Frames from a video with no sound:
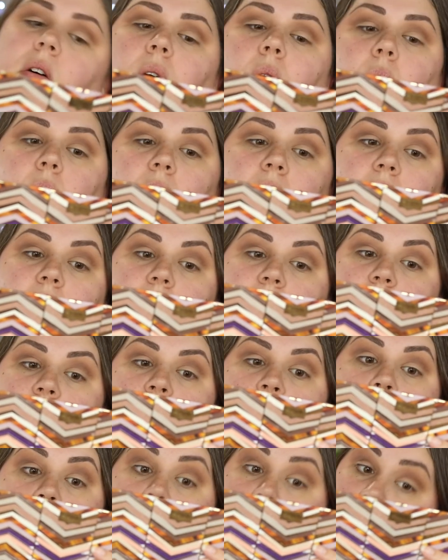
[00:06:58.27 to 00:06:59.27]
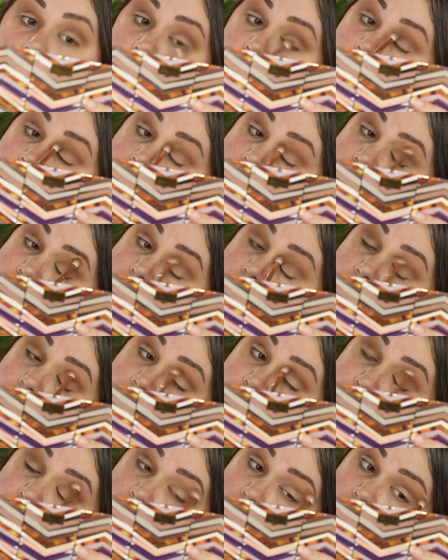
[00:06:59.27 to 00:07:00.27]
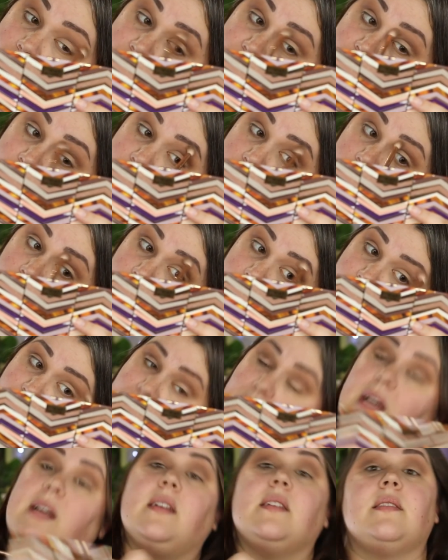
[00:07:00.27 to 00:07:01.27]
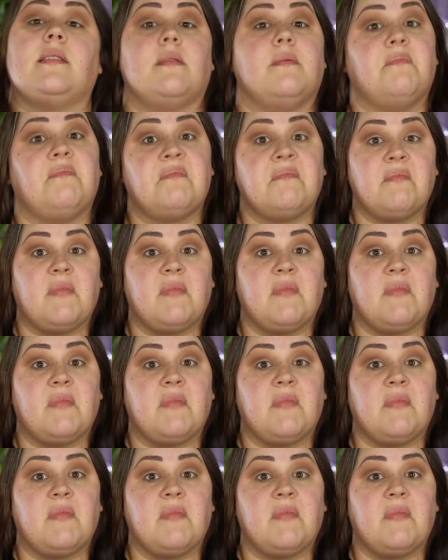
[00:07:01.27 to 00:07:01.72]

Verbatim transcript: or not great selling palette from Tarte, because